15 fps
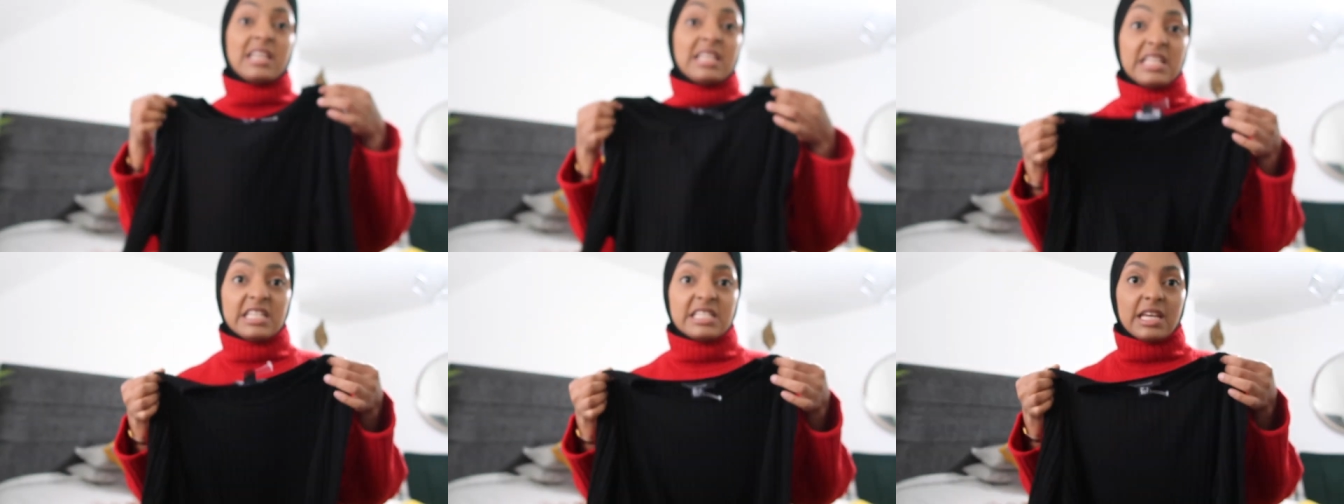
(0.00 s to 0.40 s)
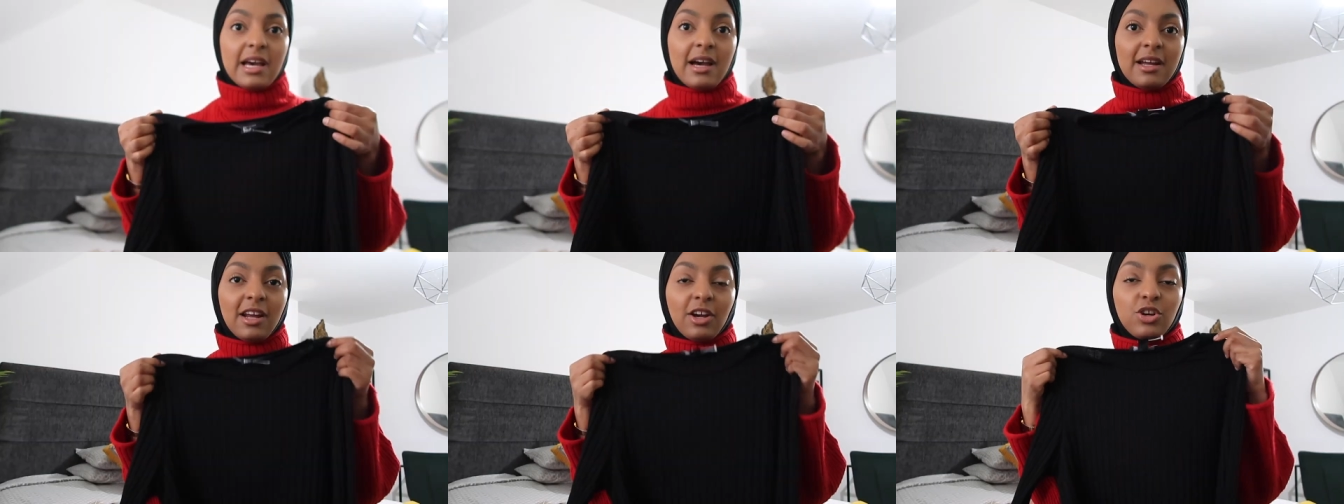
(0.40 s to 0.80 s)
I need
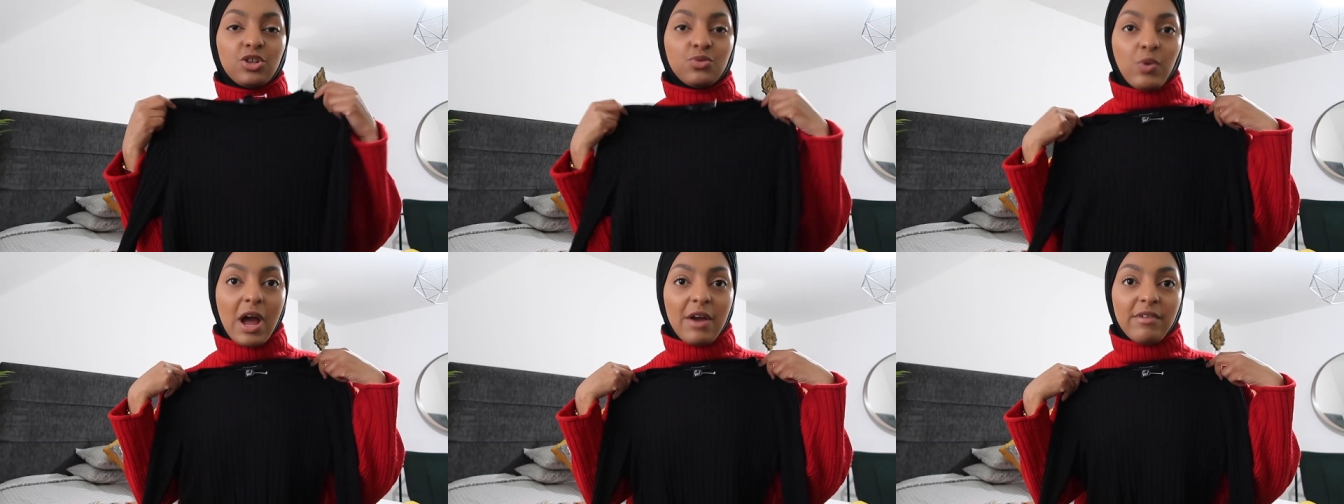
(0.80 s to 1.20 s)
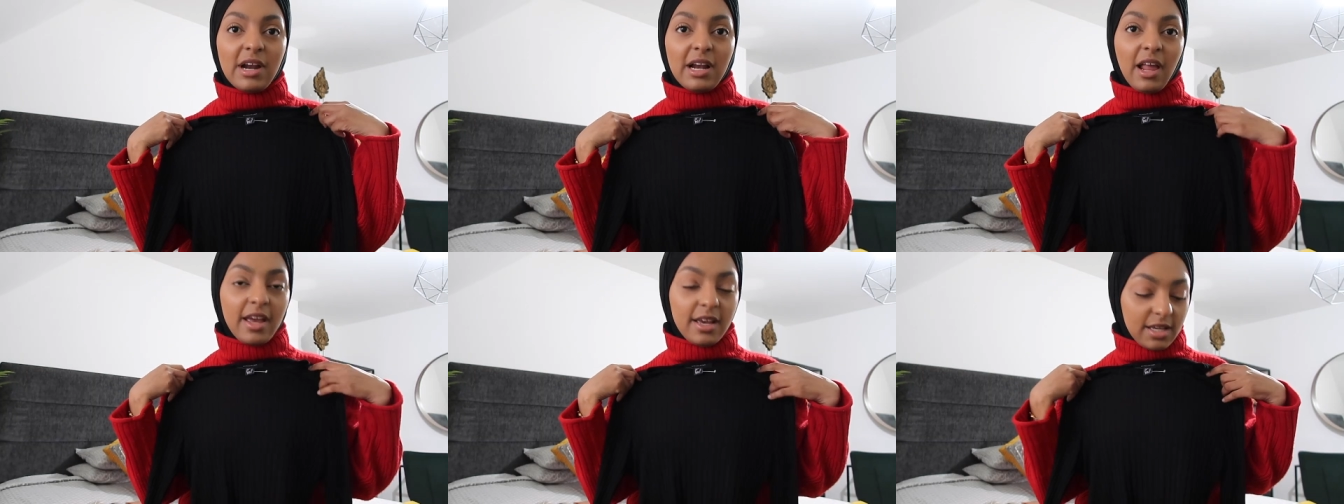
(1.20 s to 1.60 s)
it, and I could wear
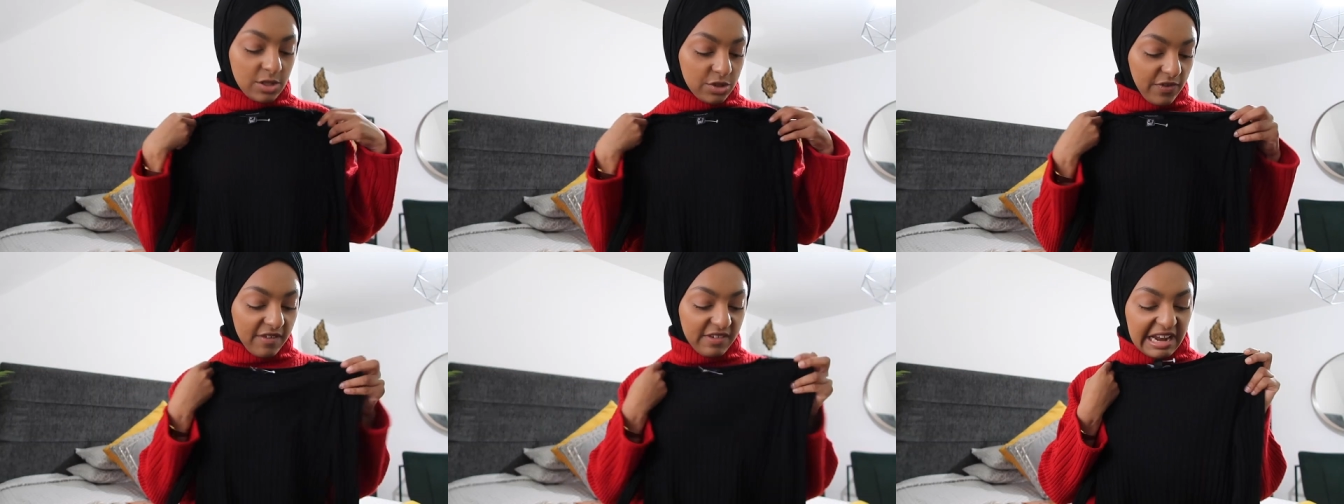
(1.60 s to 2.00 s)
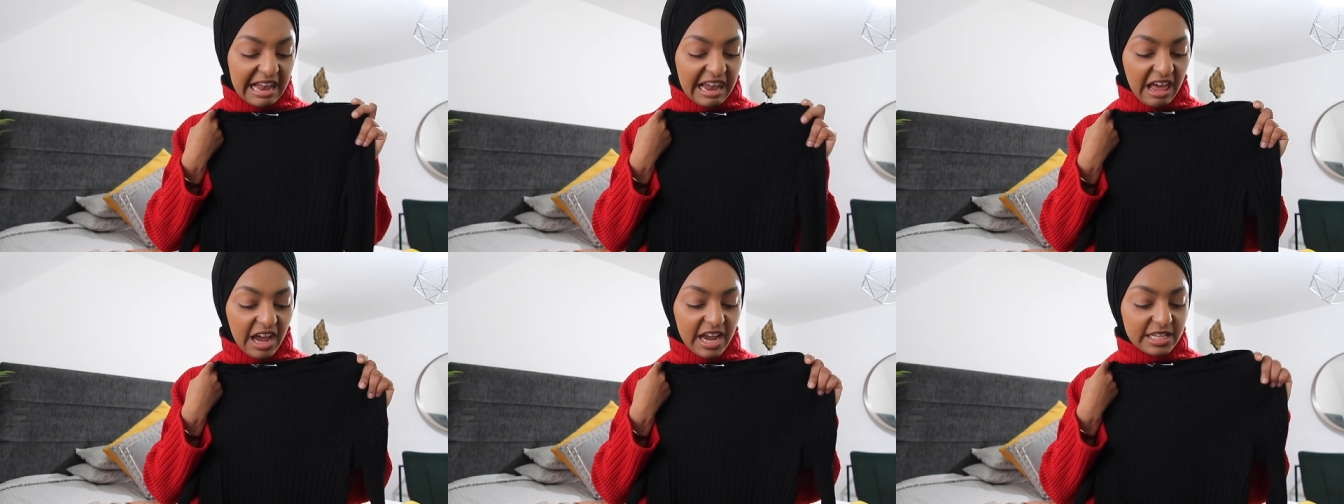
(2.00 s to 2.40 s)
it like, it's very
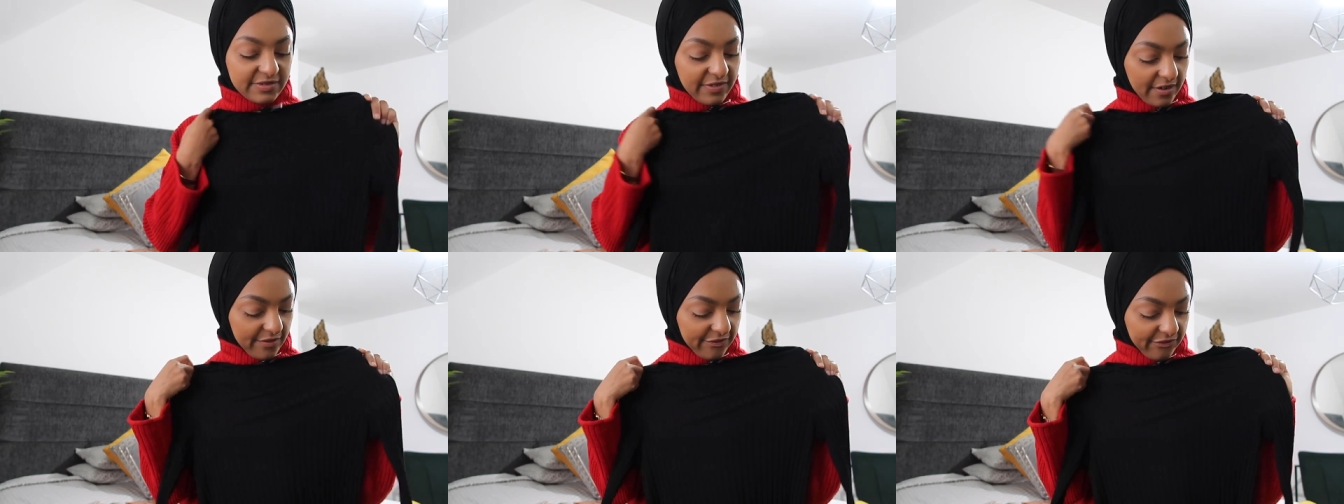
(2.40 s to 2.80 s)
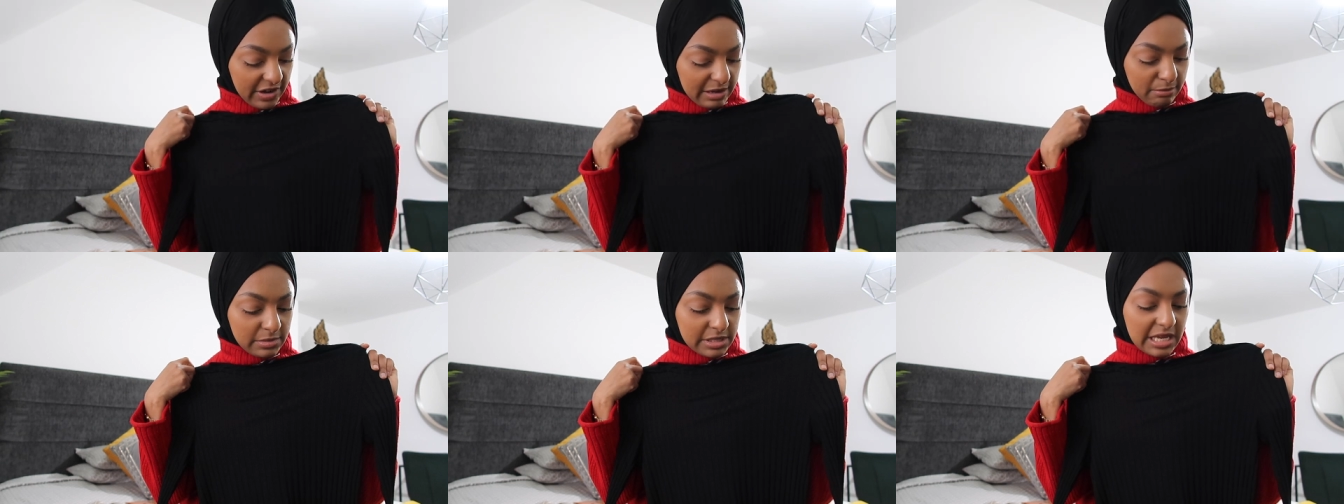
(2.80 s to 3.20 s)
light, very
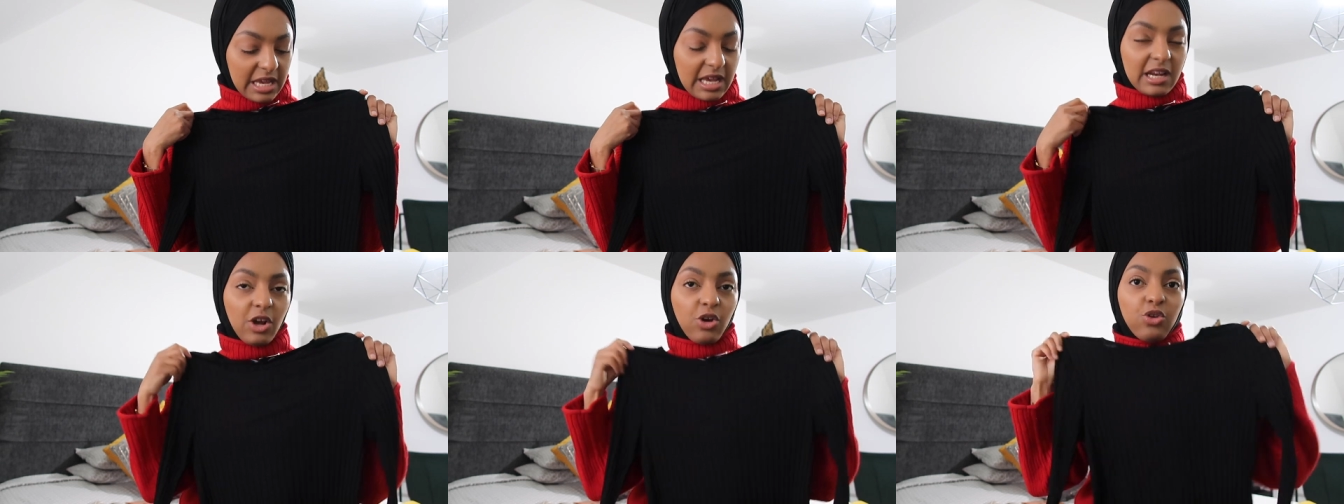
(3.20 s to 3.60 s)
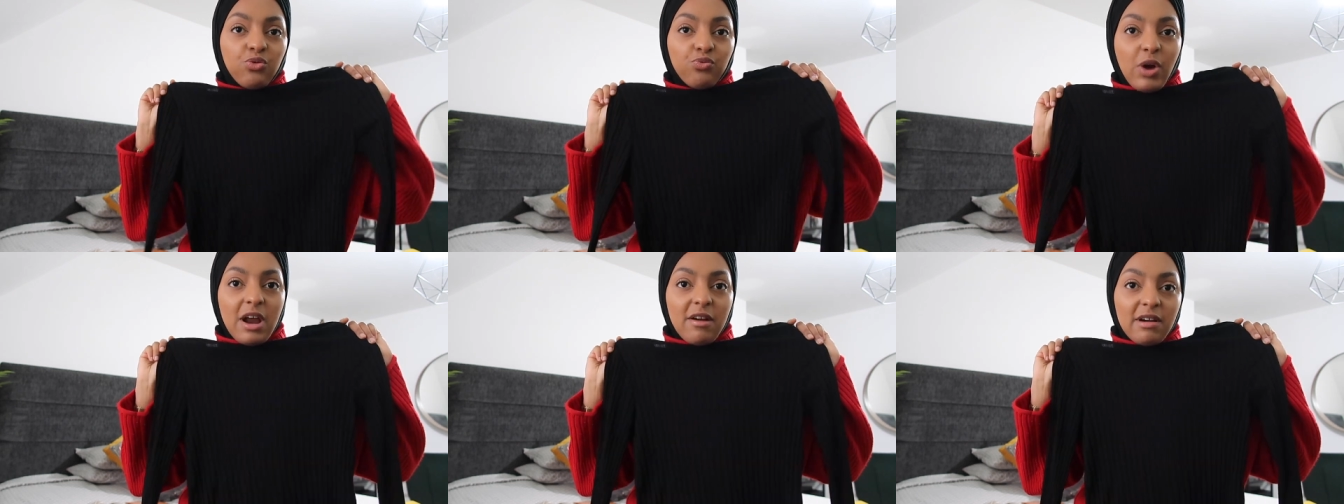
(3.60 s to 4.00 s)
flimsy, and I
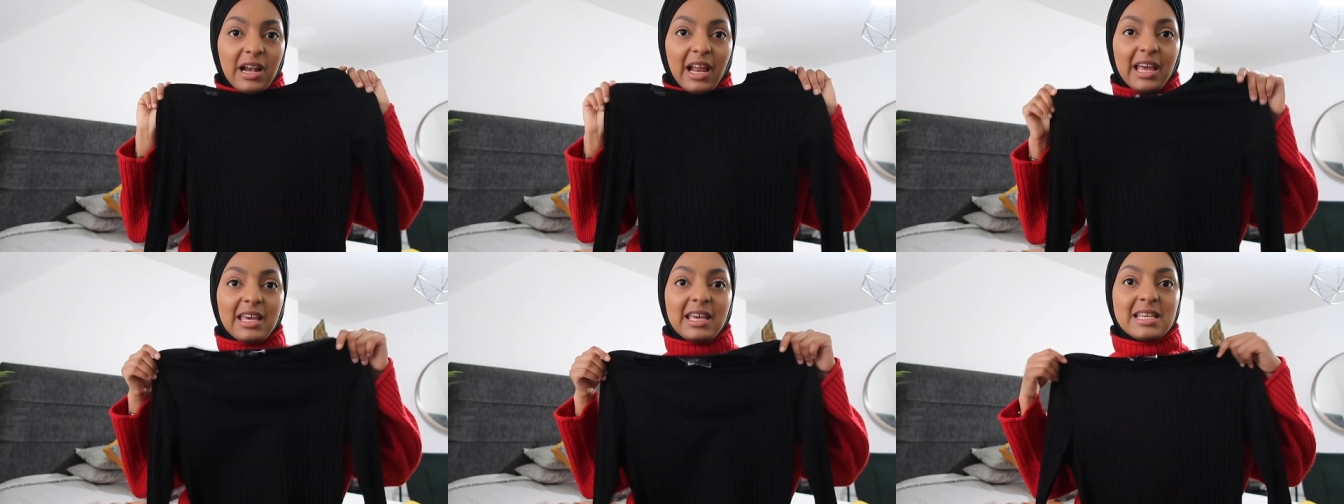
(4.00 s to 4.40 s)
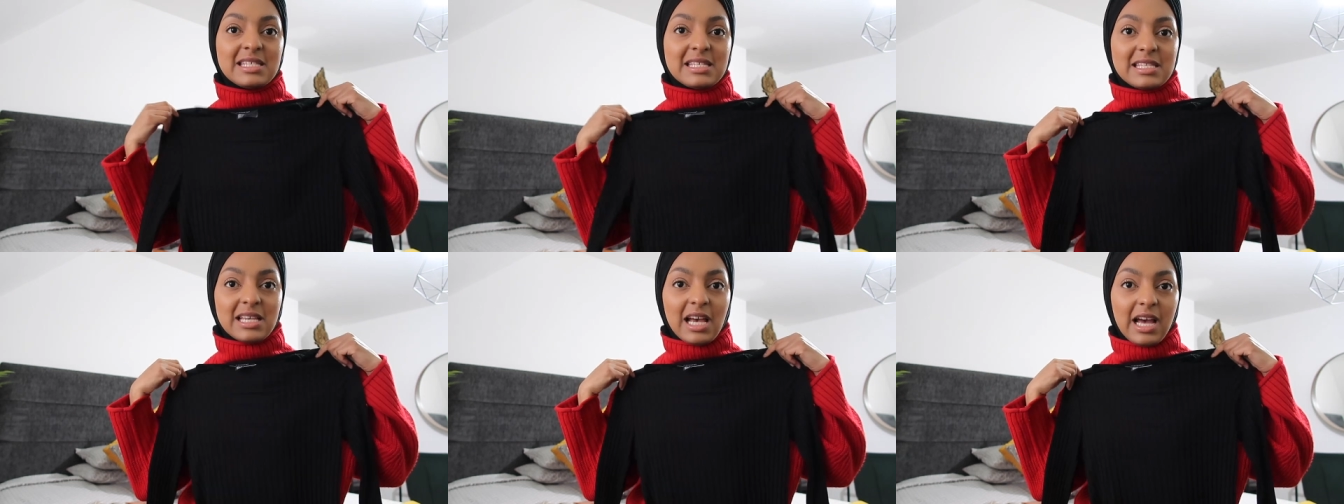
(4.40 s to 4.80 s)
could wear it like
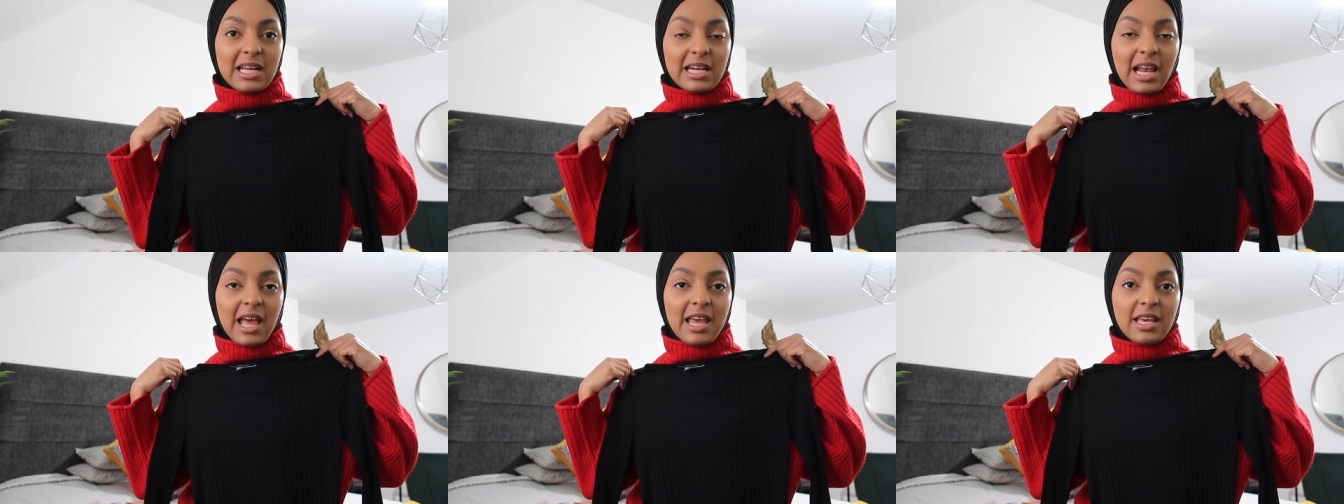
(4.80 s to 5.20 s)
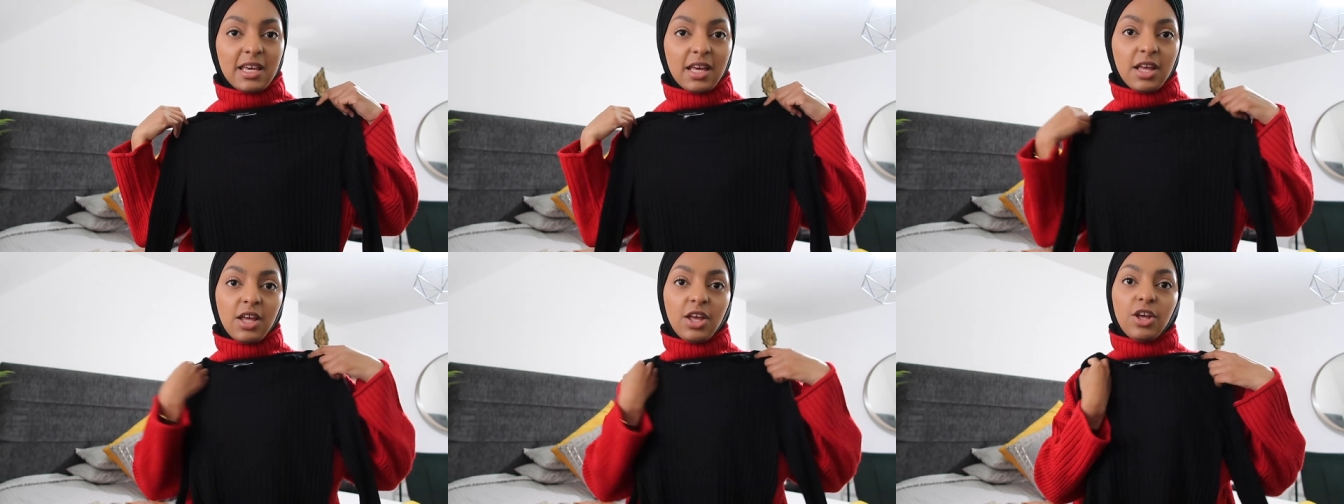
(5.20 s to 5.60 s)
inside like,